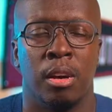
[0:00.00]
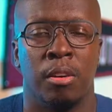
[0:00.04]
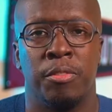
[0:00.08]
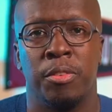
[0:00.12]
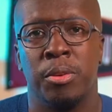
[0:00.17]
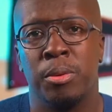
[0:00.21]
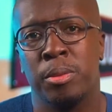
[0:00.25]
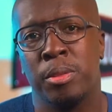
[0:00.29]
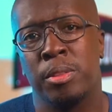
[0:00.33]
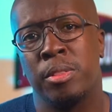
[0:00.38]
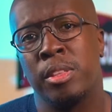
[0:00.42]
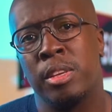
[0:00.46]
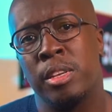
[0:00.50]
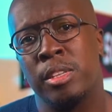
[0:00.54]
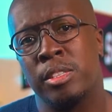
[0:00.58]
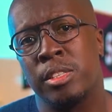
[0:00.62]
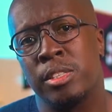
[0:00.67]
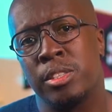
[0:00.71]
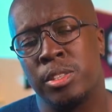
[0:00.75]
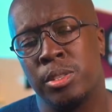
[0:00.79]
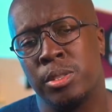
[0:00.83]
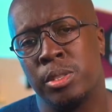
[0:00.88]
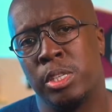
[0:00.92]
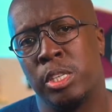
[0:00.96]
A few of the things
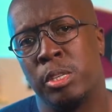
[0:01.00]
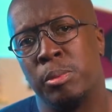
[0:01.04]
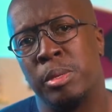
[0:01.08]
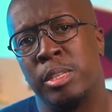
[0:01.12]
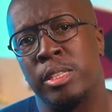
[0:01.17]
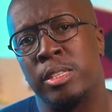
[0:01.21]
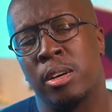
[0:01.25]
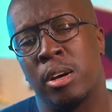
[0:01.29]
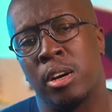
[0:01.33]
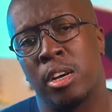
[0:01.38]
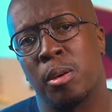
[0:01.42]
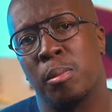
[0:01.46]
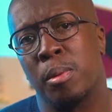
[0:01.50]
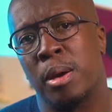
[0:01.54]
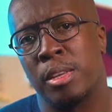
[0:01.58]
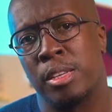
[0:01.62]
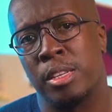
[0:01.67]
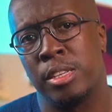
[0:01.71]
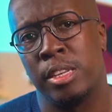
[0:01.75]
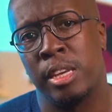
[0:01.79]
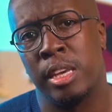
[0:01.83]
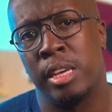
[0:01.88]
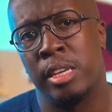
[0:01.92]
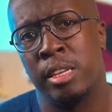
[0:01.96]
that you hear me talk about
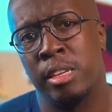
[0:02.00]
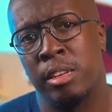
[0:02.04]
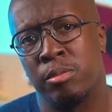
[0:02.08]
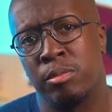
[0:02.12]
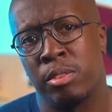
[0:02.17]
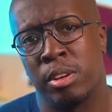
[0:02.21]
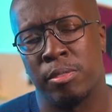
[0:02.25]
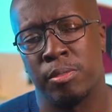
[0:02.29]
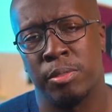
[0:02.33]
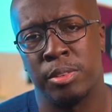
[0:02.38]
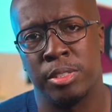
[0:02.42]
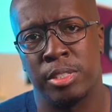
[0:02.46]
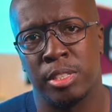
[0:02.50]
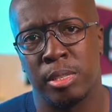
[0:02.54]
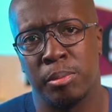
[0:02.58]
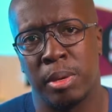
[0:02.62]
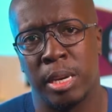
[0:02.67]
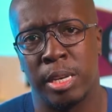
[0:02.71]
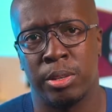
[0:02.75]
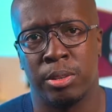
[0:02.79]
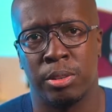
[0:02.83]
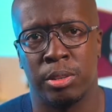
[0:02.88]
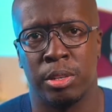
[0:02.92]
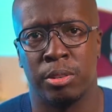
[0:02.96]
today in reference to
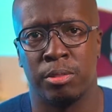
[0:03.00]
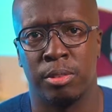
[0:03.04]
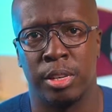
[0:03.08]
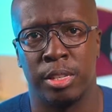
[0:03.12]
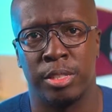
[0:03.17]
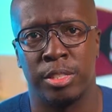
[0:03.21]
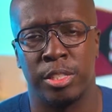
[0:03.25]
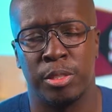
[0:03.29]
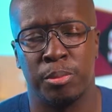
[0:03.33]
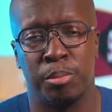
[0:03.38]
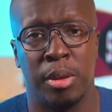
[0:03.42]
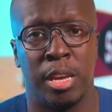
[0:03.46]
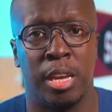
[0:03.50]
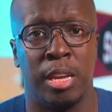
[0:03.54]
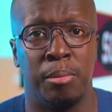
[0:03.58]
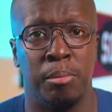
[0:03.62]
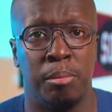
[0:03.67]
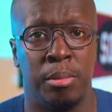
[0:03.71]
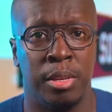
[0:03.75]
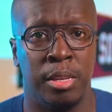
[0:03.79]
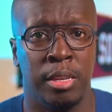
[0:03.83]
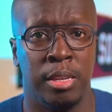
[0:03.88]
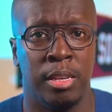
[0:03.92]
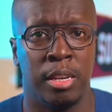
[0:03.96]
microaggressions may
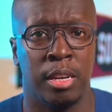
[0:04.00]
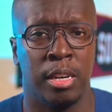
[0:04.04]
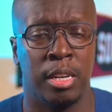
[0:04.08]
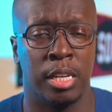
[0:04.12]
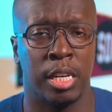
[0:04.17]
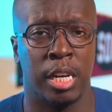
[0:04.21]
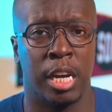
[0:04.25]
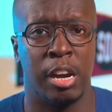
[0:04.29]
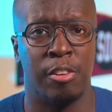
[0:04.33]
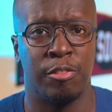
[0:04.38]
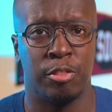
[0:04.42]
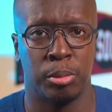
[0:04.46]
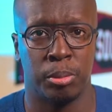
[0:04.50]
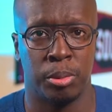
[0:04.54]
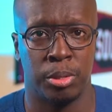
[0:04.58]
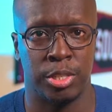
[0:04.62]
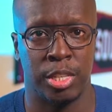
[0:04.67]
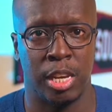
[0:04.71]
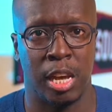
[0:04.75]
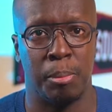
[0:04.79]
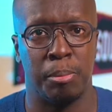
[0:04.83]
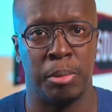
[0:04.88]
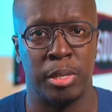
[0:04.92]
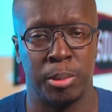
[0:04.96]
be uncomfortable
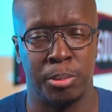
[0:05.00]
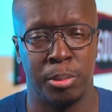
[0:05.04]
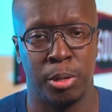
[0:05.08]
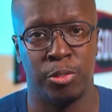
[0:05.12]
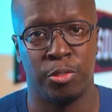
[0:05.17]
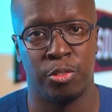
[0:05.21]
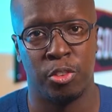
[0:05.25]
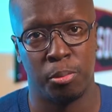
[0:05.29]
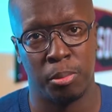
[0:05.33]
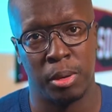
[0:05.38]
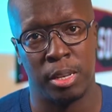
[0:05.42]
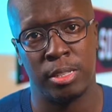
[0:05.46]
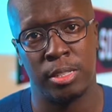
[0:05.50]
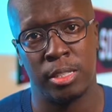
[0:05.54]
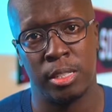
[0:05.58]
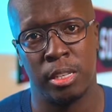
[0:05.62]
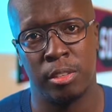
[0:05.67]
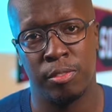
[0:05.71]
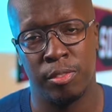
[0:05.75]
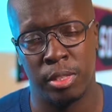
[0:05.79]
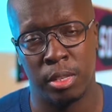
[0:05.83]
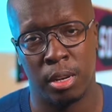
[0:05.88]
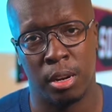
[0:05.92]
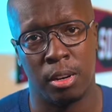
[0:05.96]
topics, both for
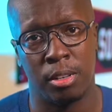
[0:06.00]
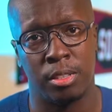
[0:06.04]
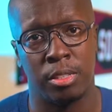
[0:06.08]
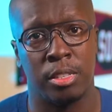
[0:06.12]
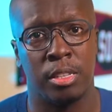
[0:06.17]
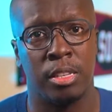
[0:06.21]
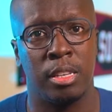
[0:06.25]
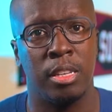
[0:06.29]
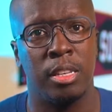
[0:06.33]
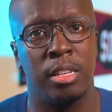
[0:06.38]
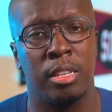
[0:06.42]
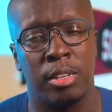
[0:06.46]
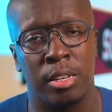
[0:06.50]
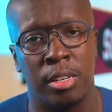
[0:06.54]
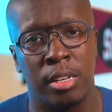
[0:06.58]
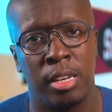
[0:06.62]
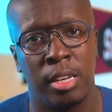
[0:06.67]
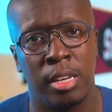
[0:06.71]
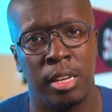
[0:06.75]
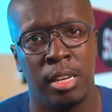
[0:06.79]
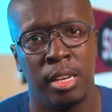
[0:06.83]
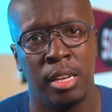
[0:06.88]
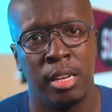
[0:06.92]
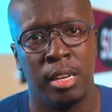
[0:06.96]
myself and hard to hear.
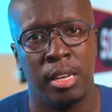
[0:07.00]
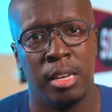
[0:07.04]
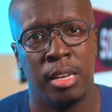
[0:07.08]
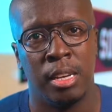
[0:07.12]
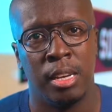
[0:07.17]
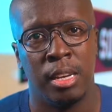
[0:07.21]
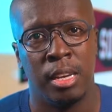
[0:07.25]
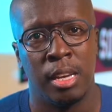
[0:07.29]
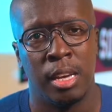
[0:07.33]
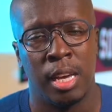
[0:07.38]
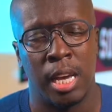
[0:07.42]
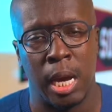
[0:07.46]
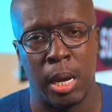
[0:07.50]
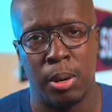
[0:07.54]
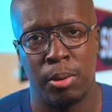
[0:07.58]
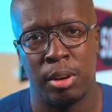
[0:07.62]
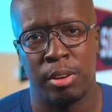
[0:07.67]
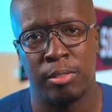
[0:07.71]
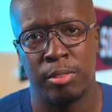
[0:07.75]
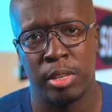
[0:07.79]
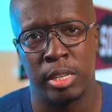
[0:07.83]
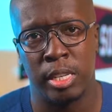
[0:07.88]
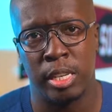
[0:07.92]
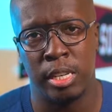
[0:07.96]

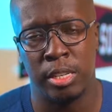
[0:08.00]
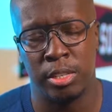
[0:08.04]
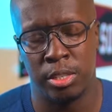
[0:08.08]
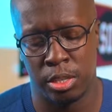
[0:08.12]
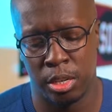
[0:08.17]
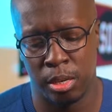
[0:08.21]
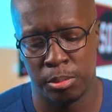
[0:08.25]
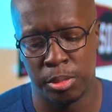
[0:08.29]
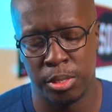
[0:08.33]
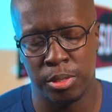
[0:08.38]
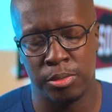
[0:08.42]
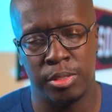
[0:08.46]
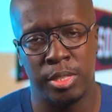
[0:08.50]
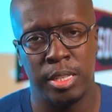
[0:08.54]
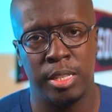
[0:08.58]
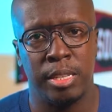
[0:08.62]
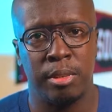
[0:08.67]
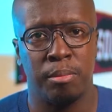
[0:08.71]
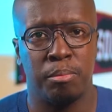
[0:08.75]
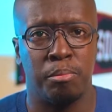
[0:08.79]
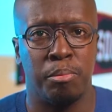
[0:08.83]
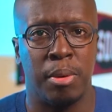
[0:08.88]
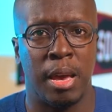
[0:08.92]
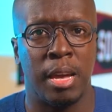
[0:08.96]
However, in terms of
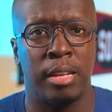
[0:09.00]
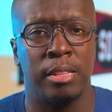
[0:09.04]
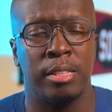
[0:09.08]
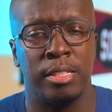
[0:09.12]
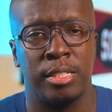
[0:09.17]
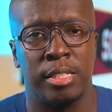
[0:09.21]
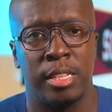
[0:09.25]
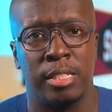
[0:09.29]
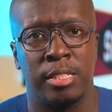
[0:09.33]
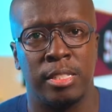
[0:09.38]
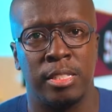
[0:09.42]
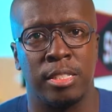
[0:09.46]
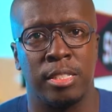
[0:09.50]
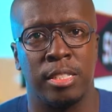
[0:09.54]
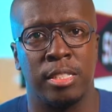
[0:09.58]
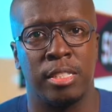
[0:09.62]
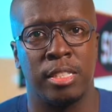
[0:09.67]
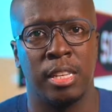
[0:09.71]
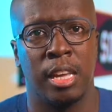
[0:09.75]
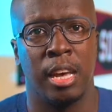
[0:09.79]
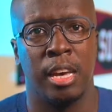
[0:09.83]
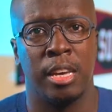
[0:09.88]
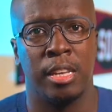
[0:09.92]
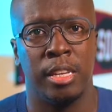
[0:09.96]
seeking balance as a
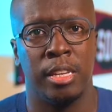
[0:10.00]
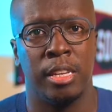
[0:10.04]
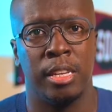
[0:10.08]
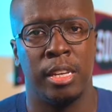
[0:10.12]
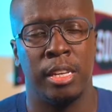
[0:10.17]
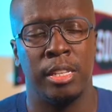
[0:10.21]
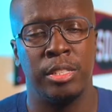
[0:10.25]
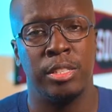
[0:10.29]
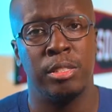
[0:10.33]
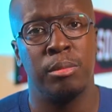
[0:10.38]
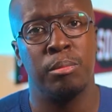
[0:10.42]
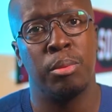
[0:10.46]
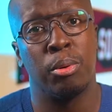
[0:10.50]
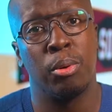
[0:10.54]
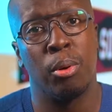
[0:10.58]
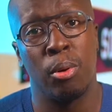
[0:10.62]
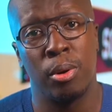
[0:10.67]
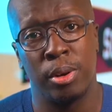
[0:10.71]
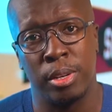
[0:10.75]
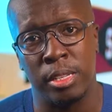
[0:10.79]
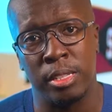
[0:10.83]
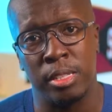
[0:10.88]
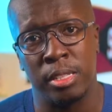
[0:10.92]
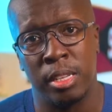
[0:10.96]
society, it's
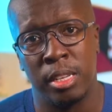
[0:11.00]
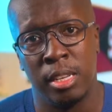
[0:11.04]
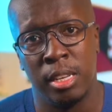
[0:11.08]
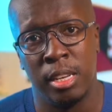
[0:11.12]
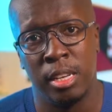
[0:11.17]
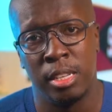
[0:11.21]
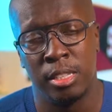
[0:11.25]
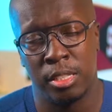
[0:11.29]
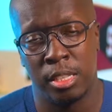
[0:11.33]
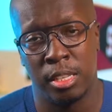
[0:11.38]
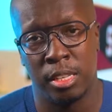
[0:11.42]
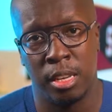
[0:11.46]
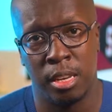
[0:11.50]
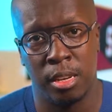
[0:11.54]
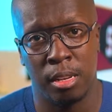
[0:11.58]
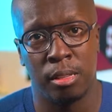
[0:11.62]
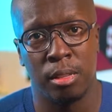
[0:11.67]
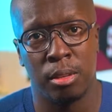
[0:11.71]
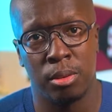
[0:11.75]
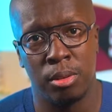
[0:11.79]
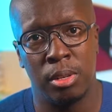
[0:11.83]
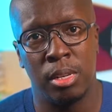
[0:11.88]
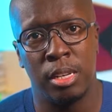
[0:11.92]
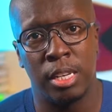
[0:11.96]
important to get a
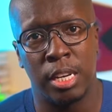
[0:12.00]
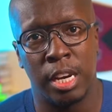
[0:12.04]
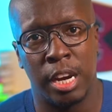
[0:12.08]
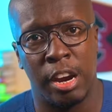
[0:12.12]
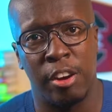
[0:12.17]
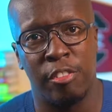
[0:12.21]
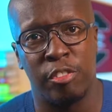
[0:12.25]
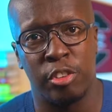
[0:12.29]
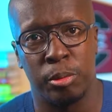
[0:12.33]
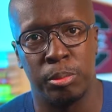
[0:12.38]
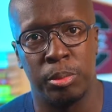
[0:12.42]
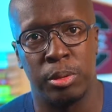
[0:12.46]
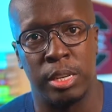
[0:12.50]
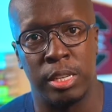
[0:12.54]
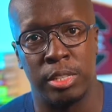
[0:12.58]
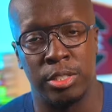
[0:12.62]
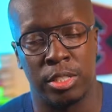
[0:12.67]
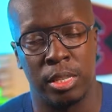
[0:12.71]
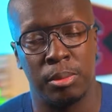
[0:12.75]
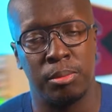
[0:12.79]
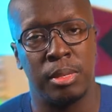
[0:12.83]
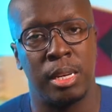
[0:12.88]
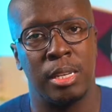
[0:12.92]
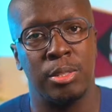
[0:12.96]
little uncomfortable, and
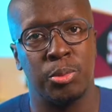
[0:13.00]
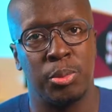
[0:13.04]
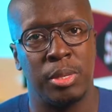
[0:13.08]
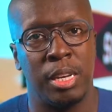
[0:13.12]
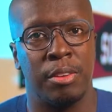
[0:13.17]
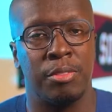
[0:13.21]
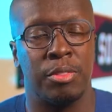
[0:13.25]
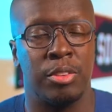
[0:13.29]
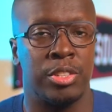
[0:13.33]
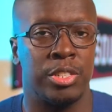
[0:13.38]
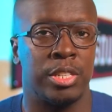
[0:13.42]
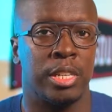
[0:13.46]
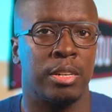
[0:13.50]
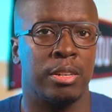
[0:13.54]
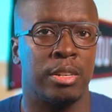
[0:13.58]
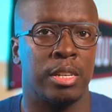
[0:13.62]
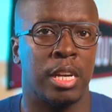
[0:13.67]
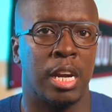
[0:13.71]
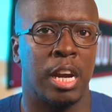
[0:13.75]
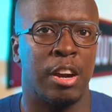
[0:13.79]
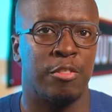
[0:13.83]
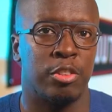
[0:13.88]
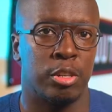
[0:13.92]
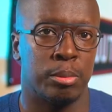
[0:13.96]
sometimes we have to share
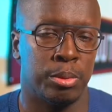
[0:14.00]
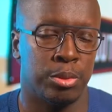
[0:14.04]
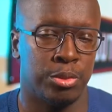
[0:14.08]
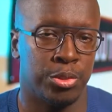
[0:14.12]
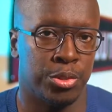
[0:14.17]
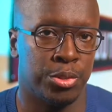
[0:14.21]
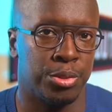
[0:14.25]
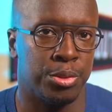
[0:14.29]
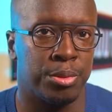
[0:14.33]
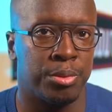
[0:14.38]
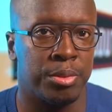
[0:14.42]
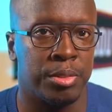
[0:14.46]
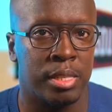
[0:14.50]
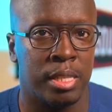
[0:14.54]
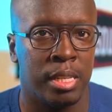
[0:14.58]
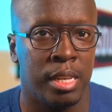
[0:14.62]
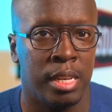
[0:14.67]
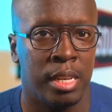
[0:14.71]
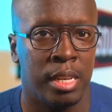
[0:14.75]
uncomfortable truths.